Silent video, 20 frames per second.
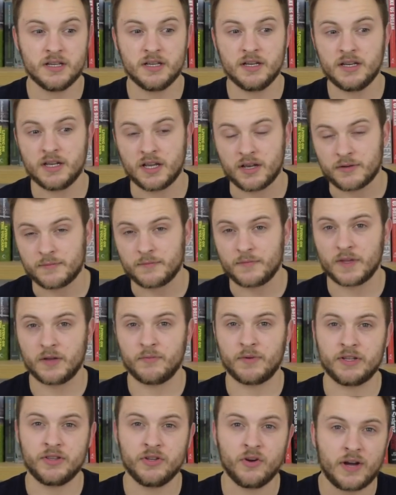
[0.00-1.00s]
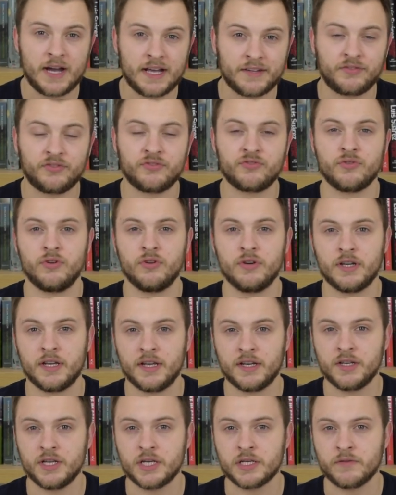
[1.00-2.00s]
you know, we're not as
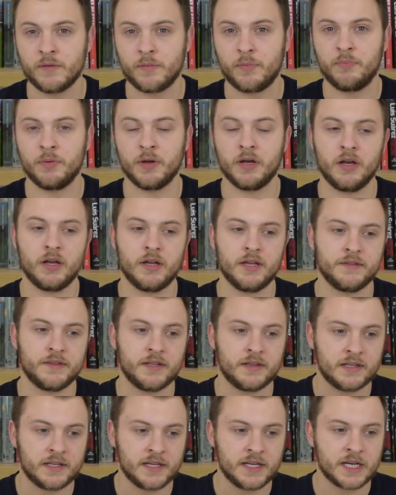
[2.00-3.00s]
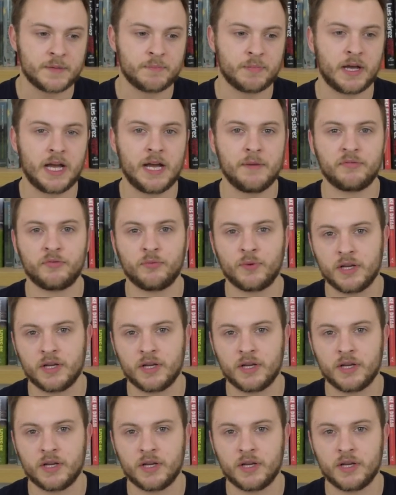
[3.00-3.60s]
strong in Europe, but in the league, perhaps